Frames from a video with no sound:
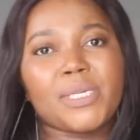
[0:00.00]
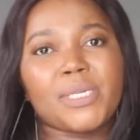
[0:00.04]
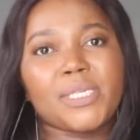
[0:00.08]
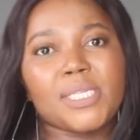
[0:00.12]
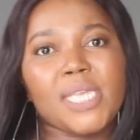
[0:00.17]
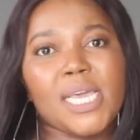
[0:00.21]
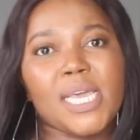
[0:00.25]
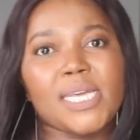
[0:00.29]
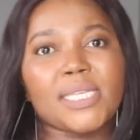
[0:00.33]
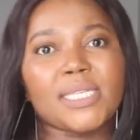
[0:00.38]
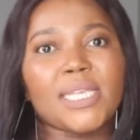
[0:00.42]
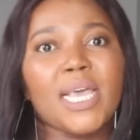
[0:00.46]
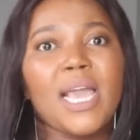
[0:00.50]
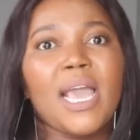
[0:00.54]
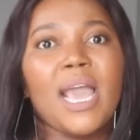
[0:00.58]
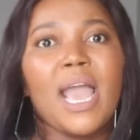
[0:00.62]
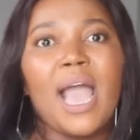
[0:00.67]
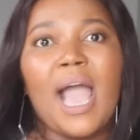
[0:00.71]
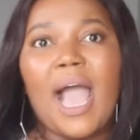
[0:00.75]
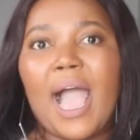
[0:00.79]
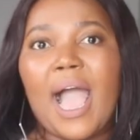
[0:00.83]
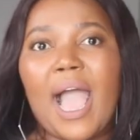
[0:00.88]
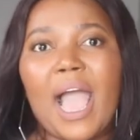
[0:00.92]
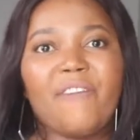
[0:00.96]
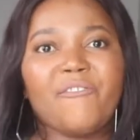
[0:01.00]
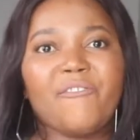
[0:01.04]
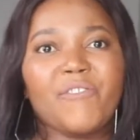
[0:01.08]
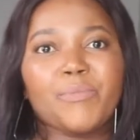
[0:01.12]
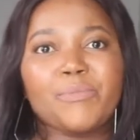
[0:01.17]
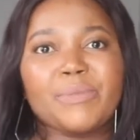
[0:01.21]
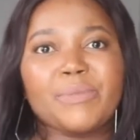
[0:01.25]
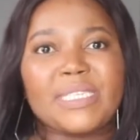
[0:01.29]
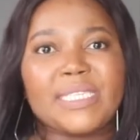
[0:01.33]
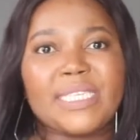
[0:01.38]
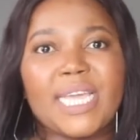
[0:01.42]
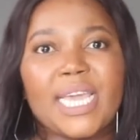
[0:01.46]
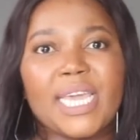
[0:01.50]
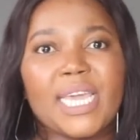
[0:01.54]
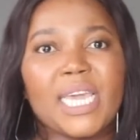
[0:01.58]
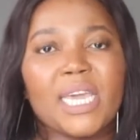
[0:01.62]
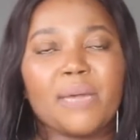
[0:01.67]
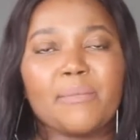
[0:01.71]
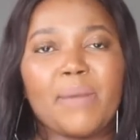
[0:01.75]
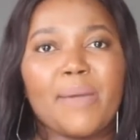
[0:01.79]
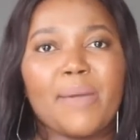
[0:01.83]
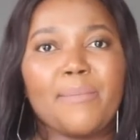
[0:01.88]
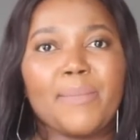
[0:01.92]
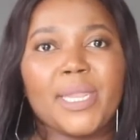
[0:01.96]
He says, I haven't been
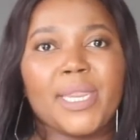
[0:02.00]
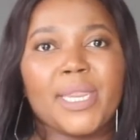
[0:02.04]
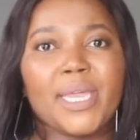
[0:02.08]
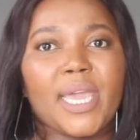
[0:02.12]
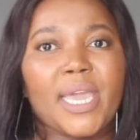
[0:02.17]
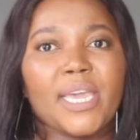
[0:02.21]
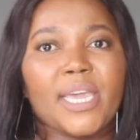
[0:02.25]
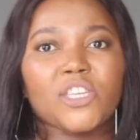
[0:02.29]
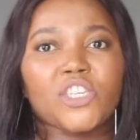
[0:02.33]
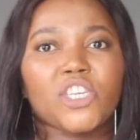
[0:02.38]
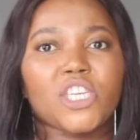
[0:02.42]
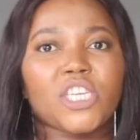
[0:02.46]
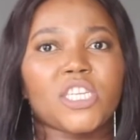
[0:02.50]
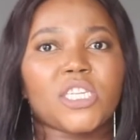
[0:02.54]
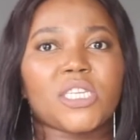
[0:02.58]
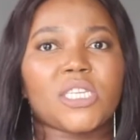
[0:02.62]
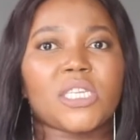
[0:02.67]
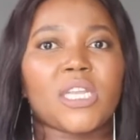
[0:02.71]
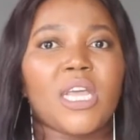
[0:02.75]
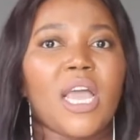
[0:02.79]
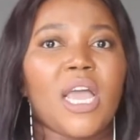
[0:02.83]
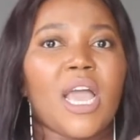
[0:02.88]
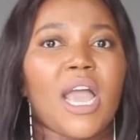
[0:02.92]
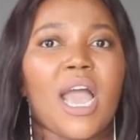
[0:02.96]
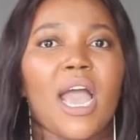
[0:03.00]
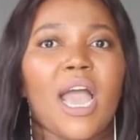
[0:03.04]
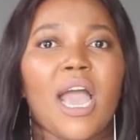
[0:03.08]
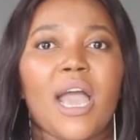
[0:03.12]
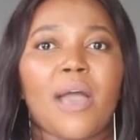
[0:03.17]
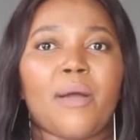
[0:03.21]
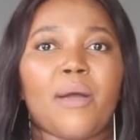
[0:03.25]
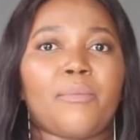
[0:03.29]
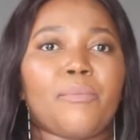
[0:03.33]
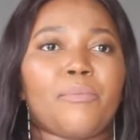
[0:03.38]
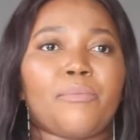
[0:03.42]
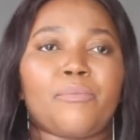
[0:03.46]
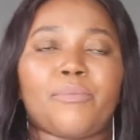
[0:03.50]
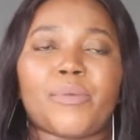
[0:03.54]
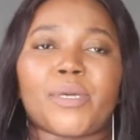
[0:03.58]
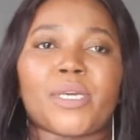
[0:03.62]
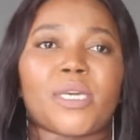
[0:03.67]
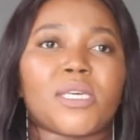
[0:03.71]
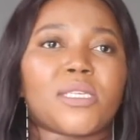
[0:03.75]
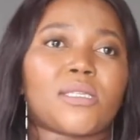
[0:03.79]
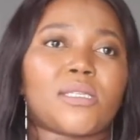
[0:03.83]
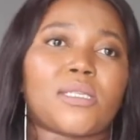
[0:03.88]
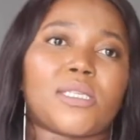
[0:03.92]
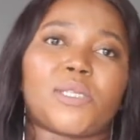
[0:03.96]
taking my medication
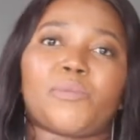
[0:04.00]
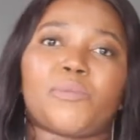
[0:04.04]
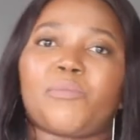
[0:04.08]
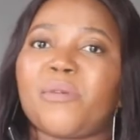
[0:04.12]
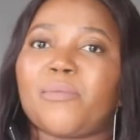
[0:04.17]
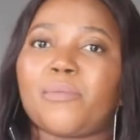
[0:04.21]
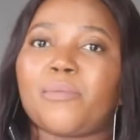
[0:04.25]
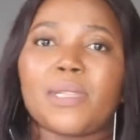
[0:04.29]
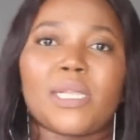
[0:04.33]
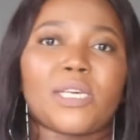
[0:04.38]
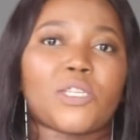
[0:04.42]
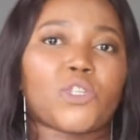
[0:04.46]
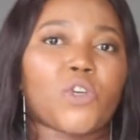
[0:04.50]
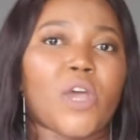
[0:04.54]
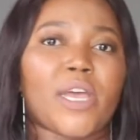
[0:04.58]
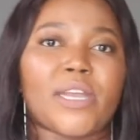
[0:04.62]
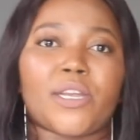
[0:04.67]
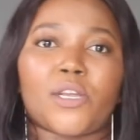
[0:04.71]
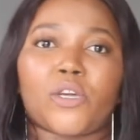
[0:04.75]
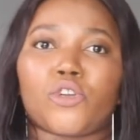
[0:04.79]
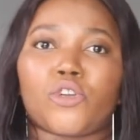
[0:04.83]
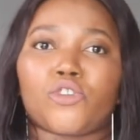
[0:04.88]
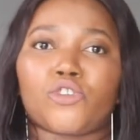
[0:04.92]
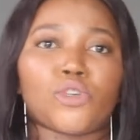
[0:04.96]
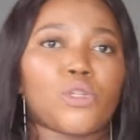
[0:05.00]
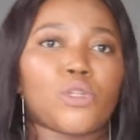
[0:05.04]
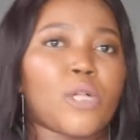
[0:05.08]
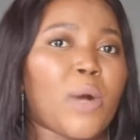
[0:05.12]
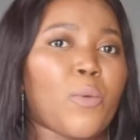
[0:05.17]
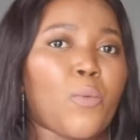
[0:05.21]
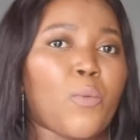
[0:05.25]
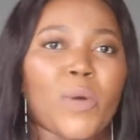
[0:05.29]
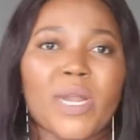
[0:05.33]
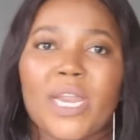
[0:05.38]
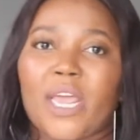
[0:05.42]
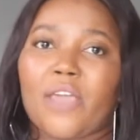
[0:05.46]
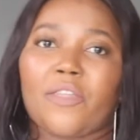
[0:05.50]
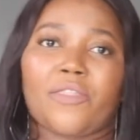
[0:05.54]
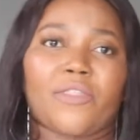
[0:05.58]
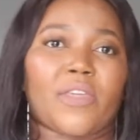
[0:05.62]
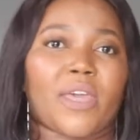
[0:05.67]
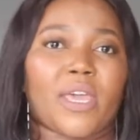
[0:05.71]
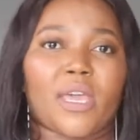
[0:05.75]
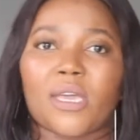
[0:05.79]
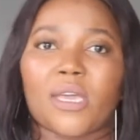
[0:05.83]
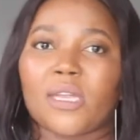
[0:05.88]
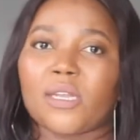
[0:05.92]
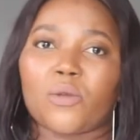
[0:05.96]
because these people are trying to control what I
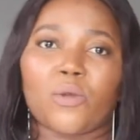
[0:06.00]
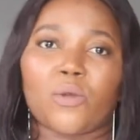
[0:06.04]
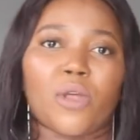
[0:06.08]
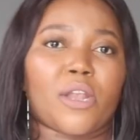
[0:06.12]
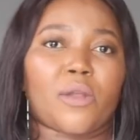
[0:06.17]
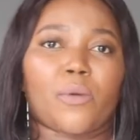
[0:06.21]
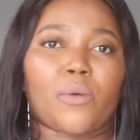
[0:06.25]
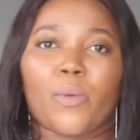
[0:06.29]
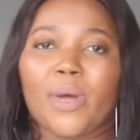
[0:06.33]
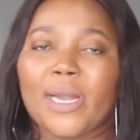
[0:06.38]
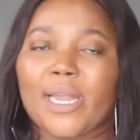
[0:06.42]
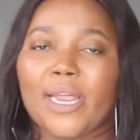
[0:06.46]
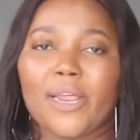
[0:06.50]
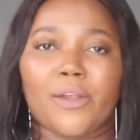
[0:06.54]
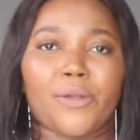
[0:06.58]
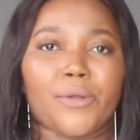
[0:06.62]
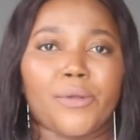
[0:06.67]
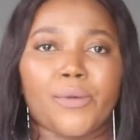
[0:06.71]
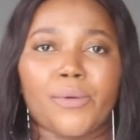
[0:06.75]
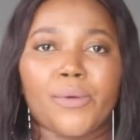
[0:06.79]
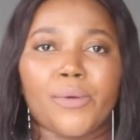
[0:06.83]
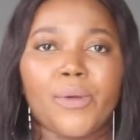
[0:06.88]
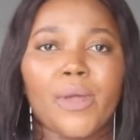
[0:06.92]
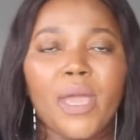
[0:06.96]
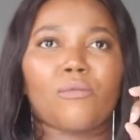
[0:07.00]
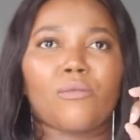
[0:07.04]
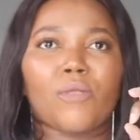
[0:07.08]
think and what I do.